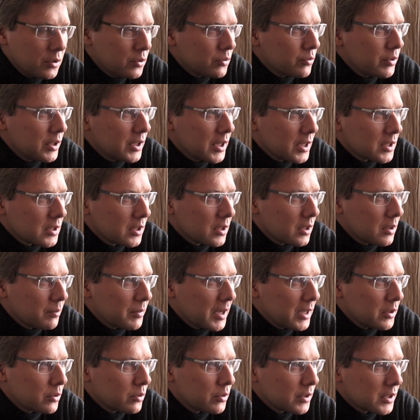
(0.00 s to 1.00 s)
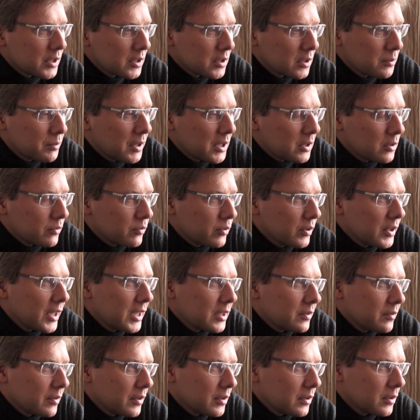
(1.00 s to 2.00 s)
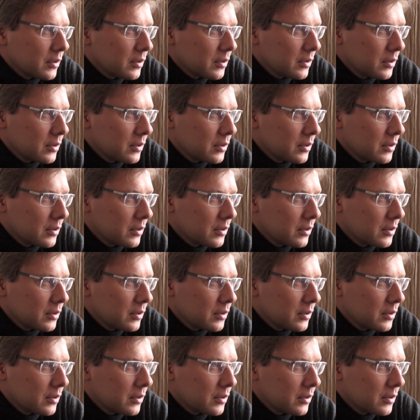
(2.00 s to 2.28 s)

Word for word: you treat ethnic minorities is better for Latvian